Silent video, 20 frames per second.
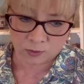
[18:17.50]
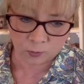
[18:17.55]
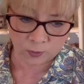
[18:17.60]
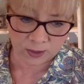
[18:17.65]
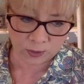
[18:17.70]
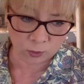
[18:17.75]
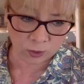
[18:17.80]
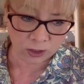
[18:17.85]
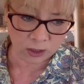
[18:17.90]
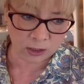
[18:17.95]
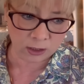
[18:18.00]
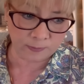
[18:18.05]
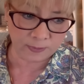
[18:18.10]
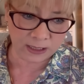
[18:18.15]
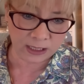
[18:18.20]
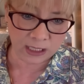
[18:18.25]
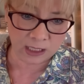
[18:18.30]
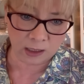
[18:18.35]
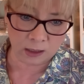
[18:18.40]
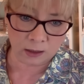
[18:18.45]
we were going to be
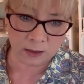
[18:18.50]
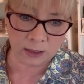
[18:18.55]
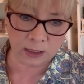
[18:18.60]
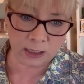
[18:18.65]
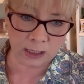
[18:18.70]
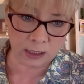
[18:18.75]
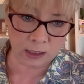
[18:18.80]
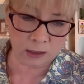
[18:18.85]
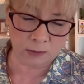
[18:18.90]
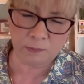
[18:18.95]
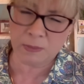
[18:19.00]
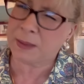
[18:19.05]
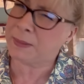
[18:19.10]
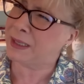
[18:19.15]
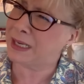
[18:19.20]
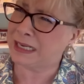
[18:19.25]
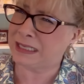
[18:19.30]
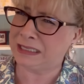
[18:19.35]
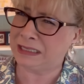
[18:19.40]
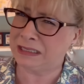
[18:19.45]
carrying, maybe
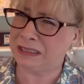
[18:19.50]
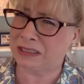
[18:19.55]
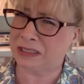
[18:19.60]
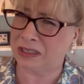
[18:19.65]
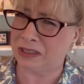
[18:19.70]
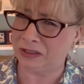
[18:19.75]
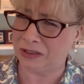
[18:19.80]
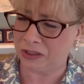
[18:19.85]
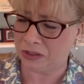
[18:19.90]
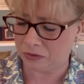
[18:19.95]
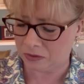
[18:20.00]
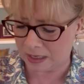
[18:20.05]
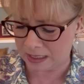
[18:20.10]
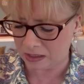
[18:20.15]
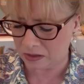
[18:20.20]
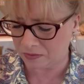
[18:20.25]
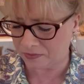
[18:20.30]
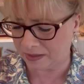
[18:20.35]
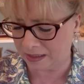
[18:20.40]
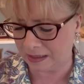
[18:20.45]
I didn't tell you. I
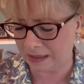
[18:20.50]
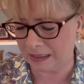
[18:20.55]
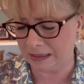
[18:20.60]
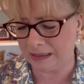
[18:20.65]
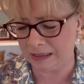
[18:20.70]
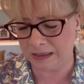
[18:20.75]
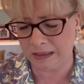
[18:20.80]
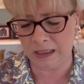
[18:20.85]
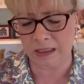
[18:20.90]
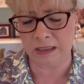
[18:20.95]
don't think I did